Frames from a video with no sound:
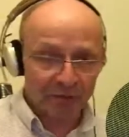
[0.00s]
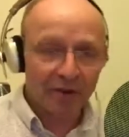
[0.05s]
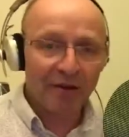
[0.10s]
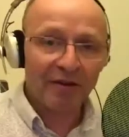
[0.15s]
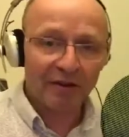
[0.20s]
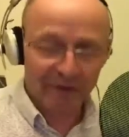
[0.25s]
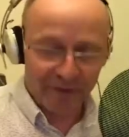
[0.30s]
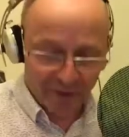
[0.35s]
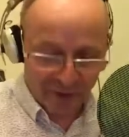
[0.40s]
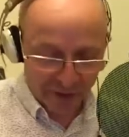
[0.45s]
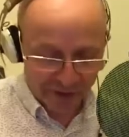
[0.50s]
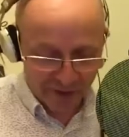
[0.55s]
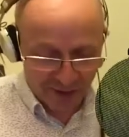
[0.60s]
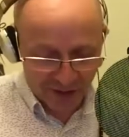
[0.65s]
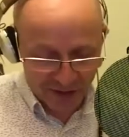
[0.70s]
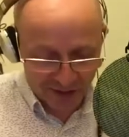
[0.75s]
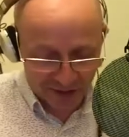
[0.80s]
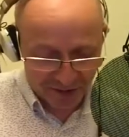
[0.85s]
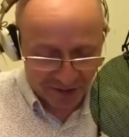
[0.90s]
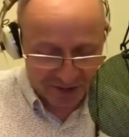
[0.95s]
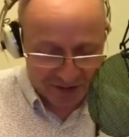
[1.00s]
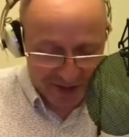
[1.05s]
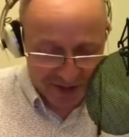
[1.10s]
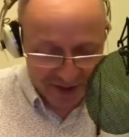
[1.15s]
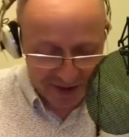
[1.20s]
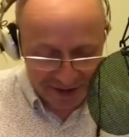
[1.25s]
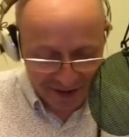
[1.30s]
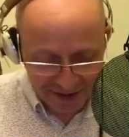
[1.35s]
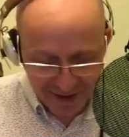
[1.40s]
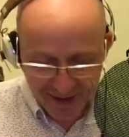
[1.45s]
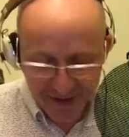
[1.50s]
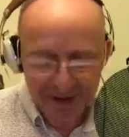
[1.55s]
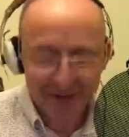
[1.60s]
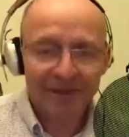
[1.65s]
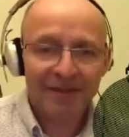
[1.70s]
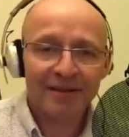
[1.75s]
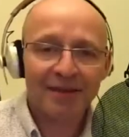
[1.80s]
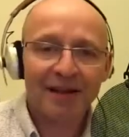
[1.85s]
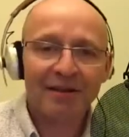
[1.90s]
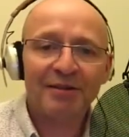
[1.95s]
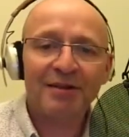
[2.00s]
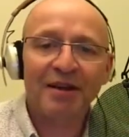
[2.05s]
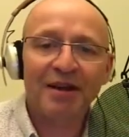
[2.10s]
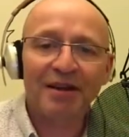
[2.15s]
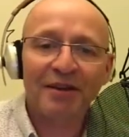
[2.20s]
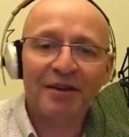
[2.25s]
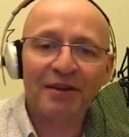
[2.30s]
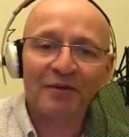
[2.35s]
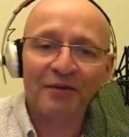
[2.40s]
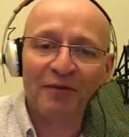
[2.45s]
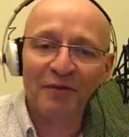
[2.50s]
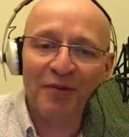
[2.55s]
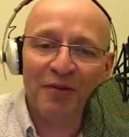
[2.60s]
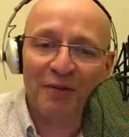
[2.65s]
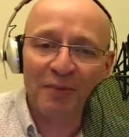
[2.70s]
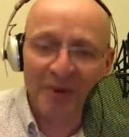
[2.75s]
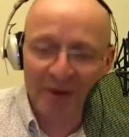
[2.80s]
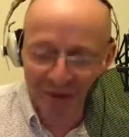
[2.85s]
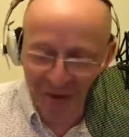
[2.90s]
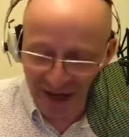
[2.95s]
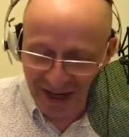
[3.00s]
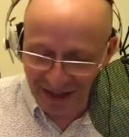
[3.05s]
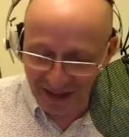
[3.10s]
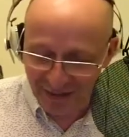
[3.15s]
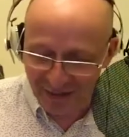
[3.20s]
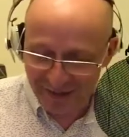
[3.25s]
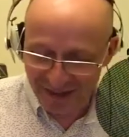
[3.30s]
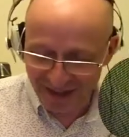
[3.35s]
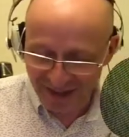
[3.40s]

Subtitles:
sorry for your loss there. Sounds like you're bereaved.